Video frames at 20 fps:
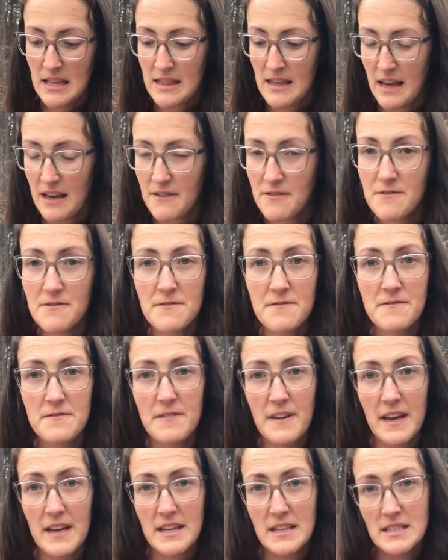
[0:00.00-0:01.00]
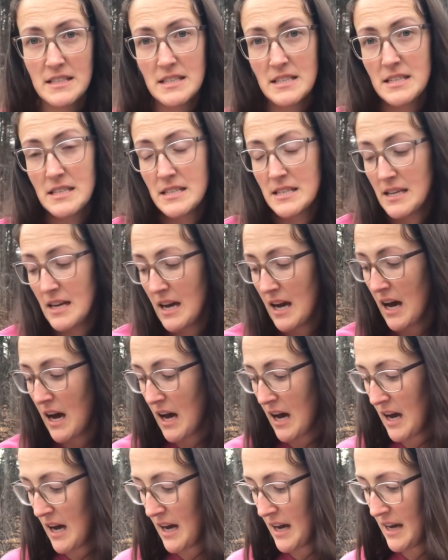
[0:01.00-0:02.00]
they fit
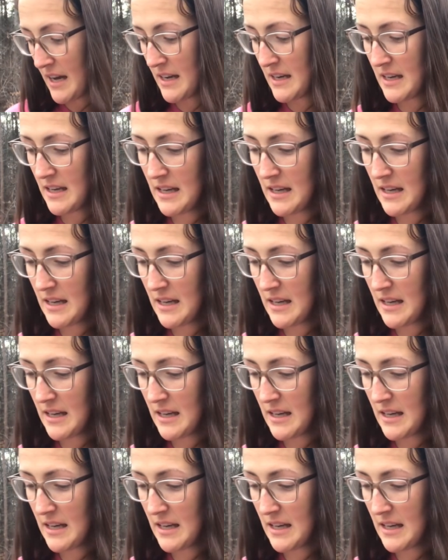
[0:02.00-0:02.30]
on